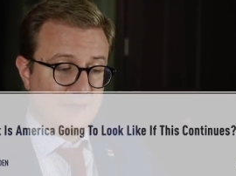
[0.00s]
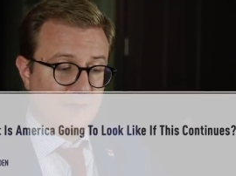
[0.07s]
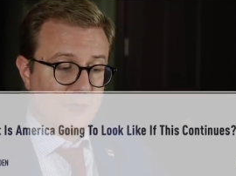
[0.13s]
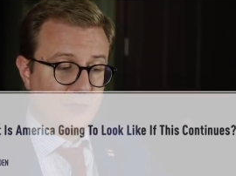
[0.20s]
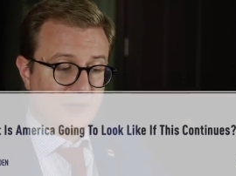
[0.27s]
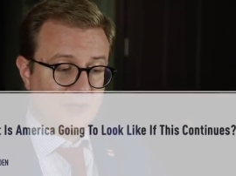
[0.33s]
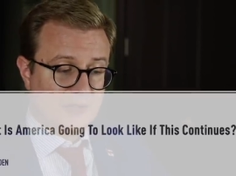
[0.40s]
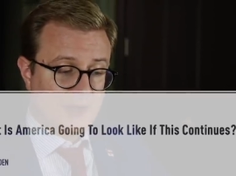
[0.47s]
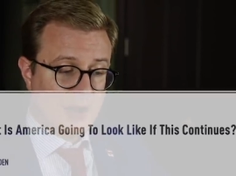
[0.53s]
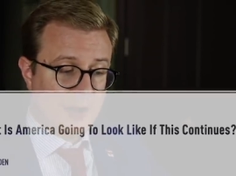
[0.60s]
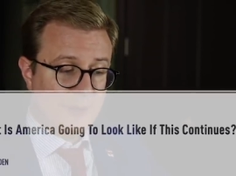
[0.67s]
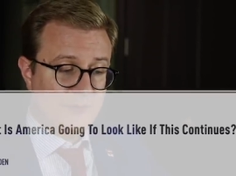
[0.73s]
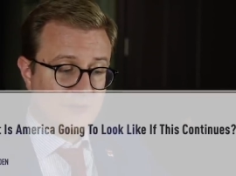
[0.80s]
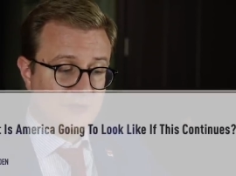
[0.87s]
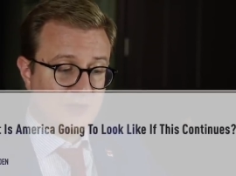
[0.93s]
But when it
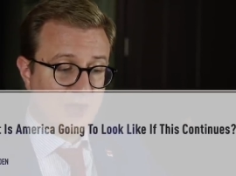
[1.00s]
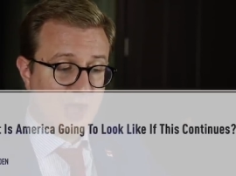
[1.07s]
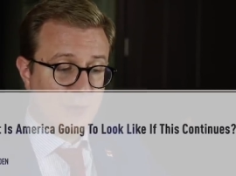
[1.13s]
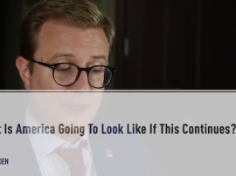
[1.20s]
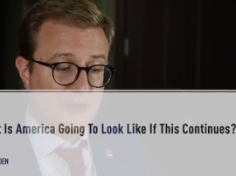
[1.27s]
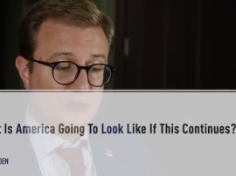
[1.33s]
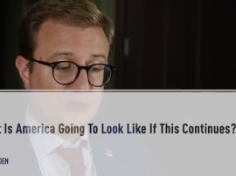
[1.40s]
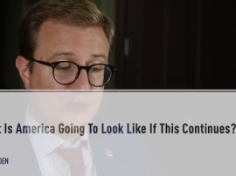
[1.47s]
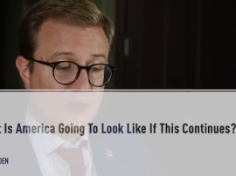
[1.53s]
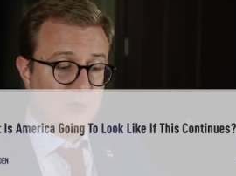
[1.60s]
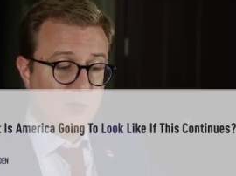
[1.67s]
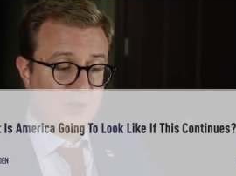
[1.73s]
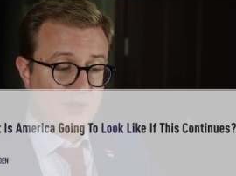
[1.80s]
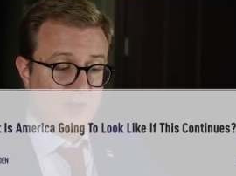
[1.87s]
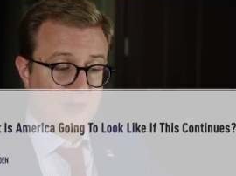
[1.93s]
comes to how we treat
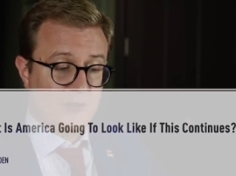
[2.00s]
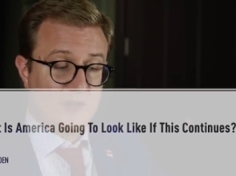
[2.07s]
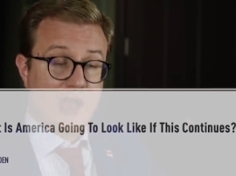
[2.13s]
one another